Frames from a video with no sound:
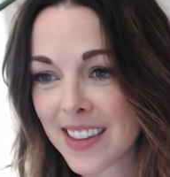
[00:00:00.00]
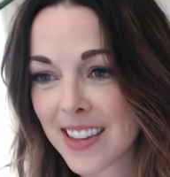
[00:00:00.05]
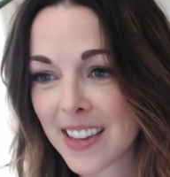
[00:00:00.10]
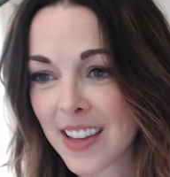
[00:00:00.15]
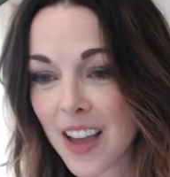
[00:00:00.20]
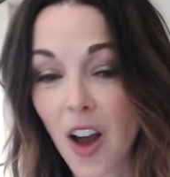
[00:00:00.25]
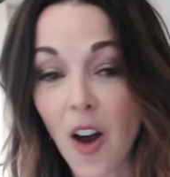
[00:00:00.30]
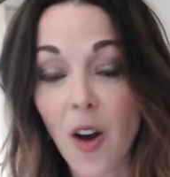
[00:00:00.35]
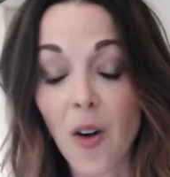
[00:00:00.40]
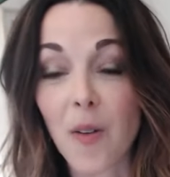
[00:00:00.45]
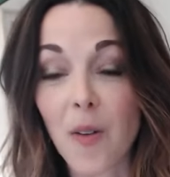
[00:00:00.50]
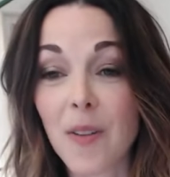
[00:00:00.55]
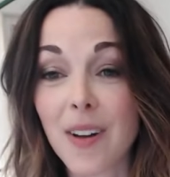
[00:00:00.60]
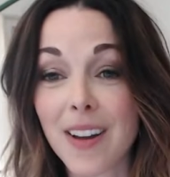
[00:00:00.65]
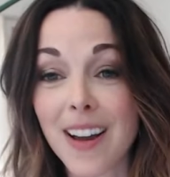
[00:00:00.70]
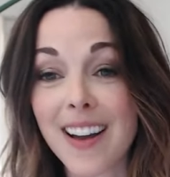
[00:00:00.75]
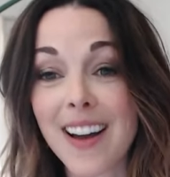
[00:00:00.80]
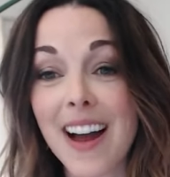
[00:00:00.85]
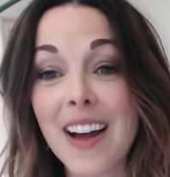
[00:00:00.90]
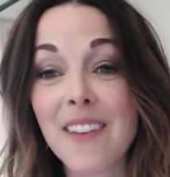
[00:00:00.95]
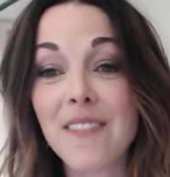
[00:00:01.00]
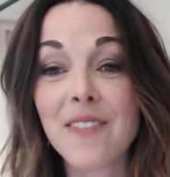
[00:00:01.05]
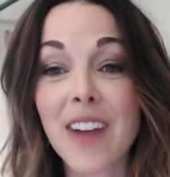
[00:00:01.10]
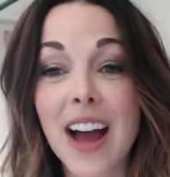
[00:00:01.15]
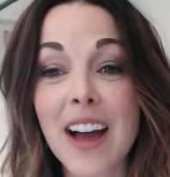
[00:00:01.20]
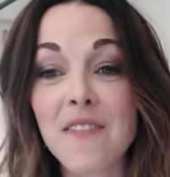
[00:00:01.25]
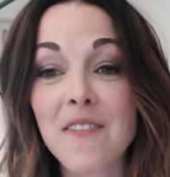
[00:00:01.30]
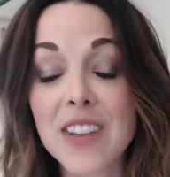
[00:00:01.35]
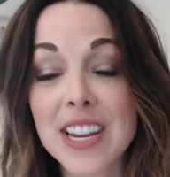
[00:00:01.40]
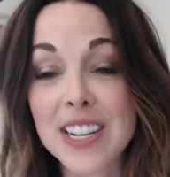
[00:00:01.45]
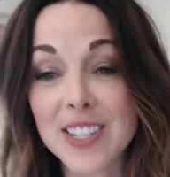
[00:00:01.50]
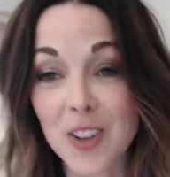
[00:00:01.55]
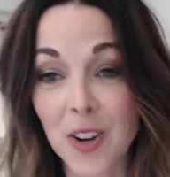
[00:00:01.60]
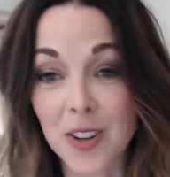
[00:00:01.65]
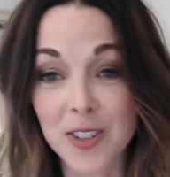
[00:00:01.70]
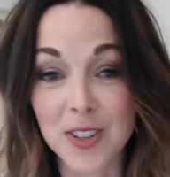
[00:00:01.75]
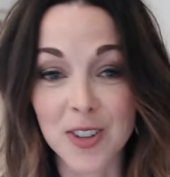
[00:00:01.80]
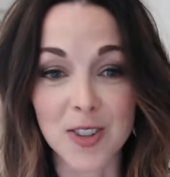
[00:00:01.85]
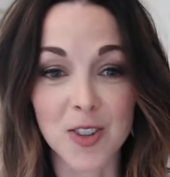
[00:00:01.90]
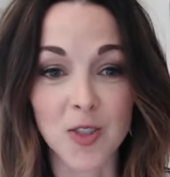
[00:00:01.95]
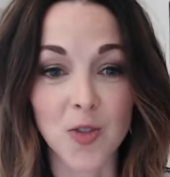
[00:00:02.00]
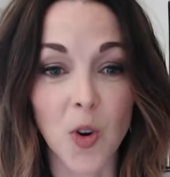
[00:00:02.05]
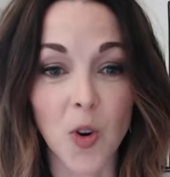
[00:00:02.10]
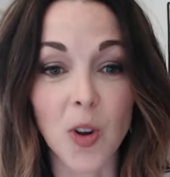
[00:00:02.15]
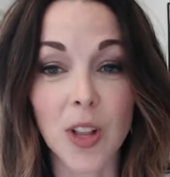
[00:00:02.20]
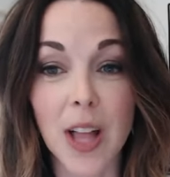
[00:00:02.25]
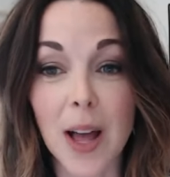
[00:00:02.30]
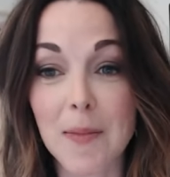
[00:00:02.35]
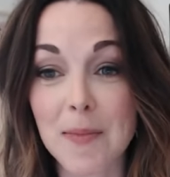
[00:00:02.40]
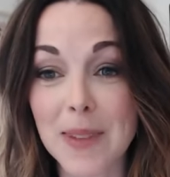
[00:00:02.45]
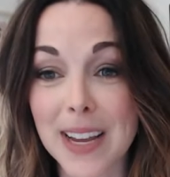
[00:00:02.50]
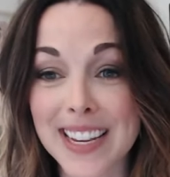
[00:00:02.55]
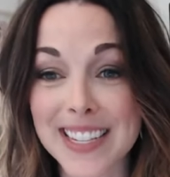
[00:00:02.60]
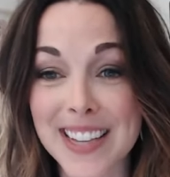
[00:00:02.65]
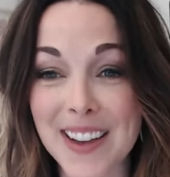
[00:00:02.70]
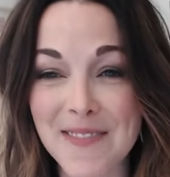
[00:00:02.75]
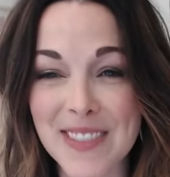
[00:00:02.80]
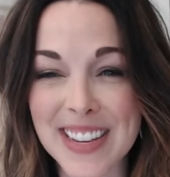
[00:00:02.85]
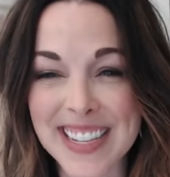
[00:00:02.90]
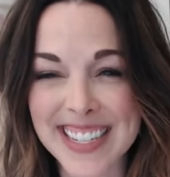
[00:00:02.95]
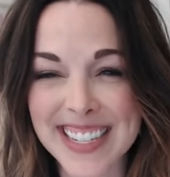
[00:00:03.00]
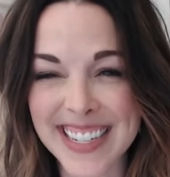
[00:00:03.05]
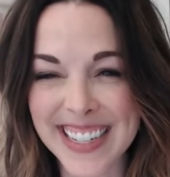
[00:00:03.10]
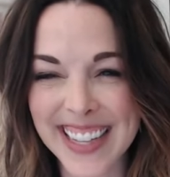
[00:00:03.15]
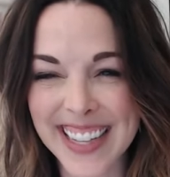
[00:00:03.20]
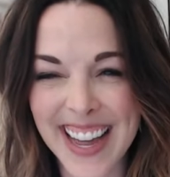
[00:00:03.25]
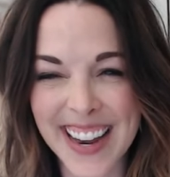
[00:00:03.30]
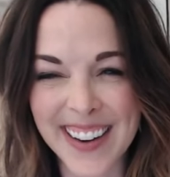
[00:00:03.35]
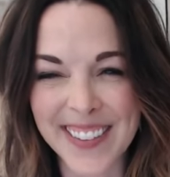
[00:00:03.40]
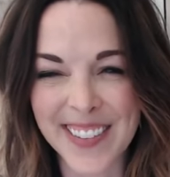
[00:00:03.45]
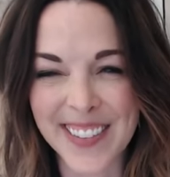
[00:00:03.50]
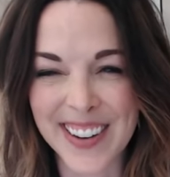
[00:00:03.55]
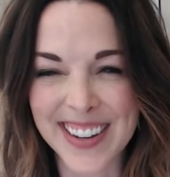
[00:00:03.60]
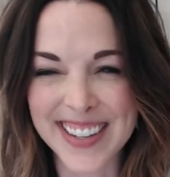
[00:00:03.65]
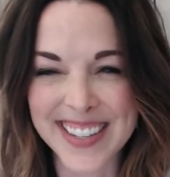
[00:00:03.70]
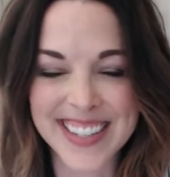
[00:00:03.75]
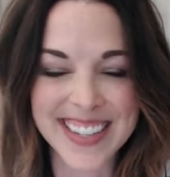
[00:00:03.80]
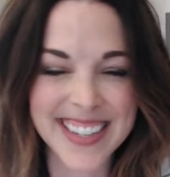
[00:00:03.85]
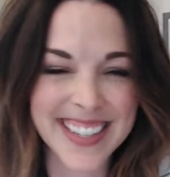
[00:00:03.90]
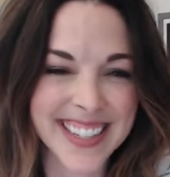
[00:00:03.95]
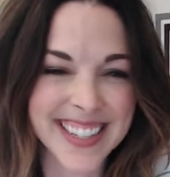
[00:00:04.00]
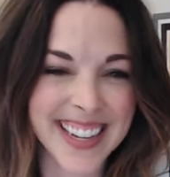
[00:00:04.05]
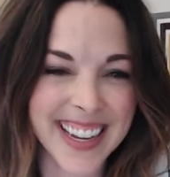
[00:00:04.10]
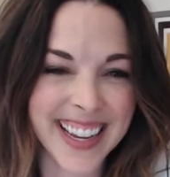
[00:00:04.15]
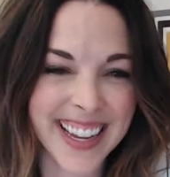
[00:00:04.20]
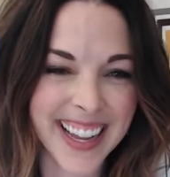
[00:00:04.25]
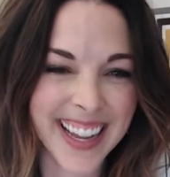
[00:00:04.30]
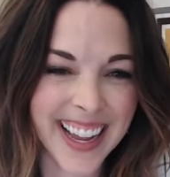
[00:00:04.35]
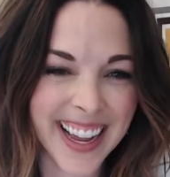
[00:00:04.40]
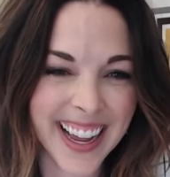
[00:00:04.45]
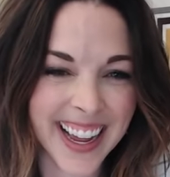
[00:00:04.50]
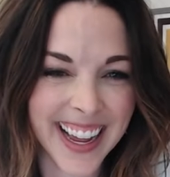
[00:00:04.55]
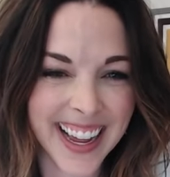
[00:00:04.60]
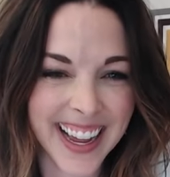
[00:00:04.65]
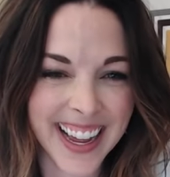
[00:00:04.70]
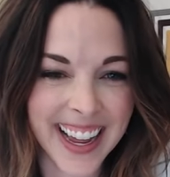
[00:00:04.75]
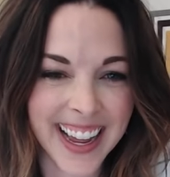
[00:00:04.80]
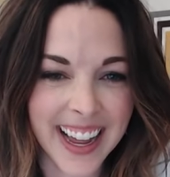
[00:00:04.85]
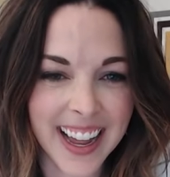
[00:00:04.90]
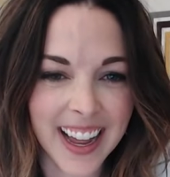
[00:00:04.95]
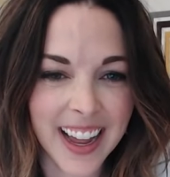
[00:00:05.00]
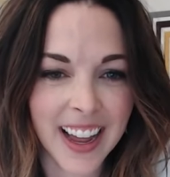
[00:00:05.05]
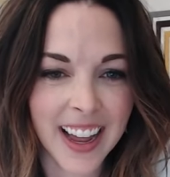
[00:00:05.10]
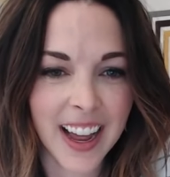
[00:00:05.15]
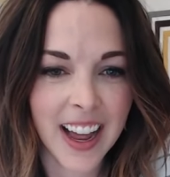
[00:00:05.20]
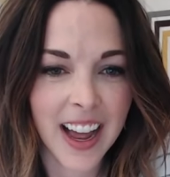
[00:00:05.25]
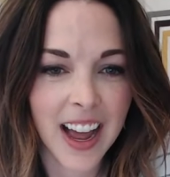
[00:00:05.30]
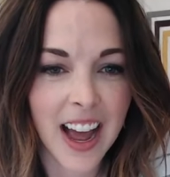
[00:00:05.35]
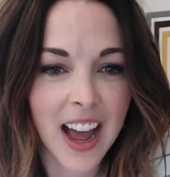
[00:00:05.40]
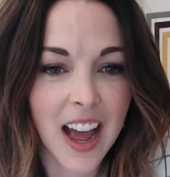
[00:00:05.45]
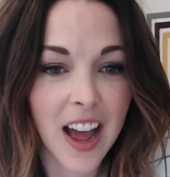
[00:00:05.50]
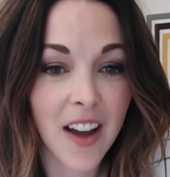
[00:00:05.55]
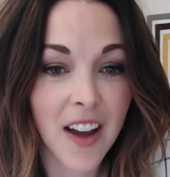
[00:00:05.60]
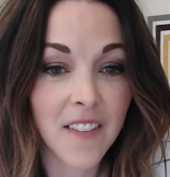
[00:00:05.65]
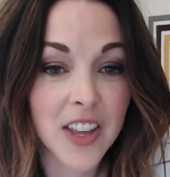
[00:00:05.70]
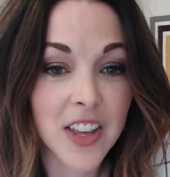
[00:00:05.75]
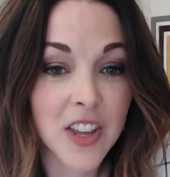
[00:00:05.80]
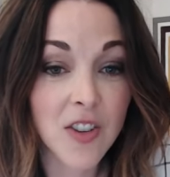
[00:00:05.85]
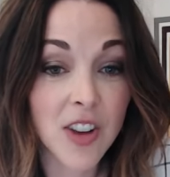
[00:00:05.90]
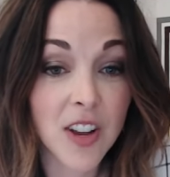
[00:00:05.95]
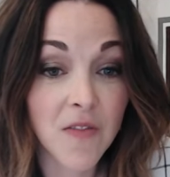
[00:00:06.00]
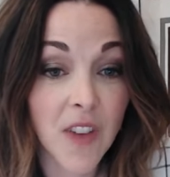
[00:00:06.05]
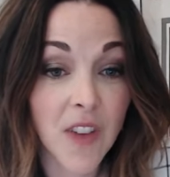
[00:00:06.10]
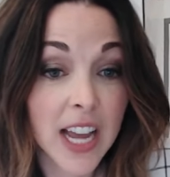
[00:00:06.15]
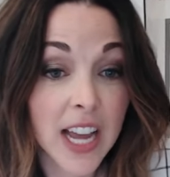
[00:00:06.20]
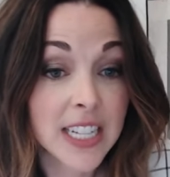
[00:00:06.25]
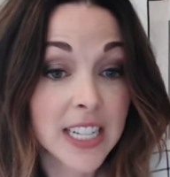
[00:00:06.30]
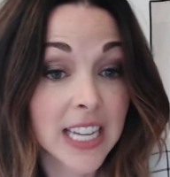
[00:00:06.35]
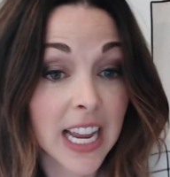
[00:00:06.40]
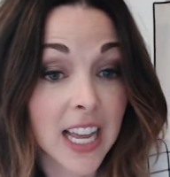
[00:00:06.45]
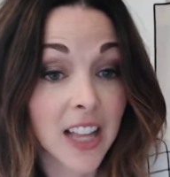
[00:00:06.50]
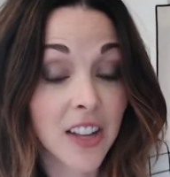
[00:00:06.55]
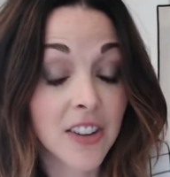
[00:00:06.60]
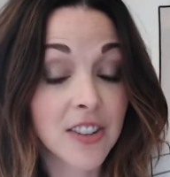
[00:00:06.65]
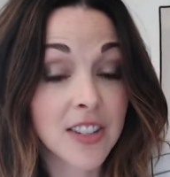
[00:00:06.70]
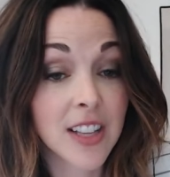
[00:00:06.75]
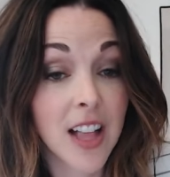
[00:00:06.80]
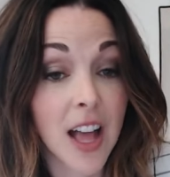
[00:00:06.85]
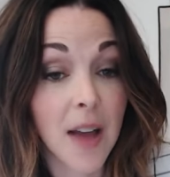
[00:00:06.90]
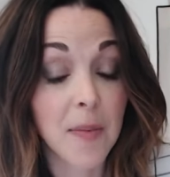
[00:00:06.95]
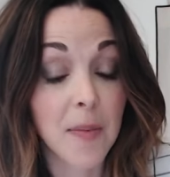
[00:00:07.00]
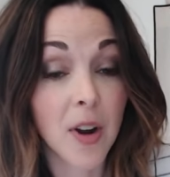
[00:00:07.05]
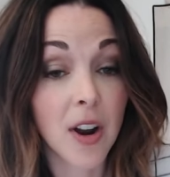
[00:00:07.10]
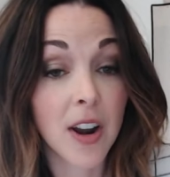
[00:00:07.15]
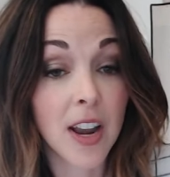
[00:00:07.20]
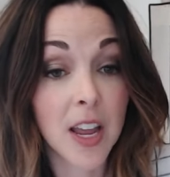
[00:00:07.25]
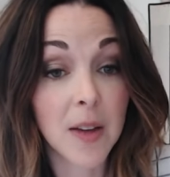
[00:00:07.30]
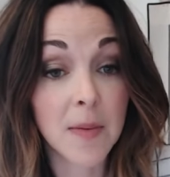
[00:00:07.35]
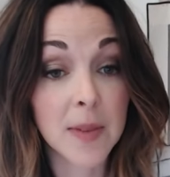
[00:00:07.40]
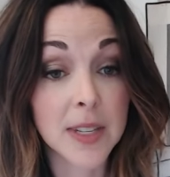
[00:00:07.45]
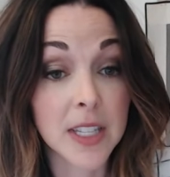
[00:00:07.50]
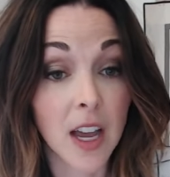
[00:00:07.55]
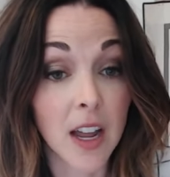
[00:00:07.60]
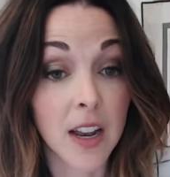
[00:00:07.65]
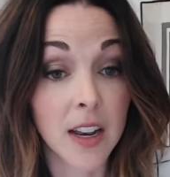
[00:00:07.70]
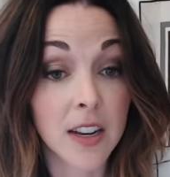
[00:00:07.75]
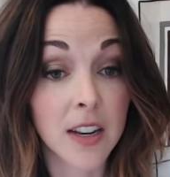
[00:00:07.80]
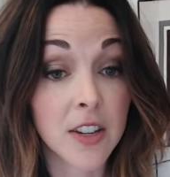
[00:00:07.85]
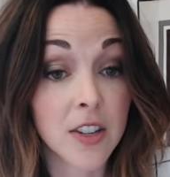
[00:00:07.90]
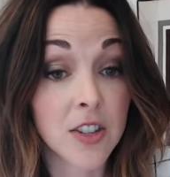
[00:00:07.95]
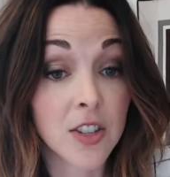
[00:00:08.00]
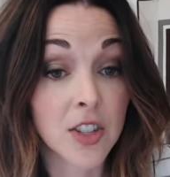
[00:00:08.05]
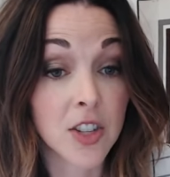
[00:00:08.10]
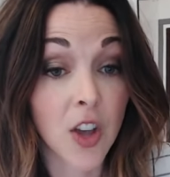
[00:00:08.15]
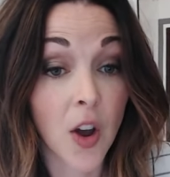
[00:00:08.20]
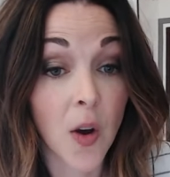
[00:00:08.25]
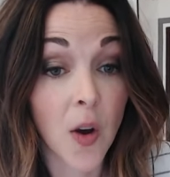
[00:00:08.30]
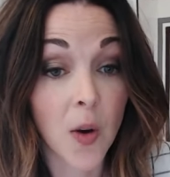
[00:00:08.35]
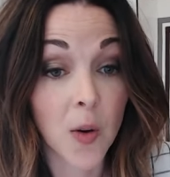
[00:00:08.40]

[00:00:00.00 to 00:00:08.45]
Oh, I'm being told to scroll up because I'm missing a lot of questions. You can buy a tailor's clapper on Amazon. So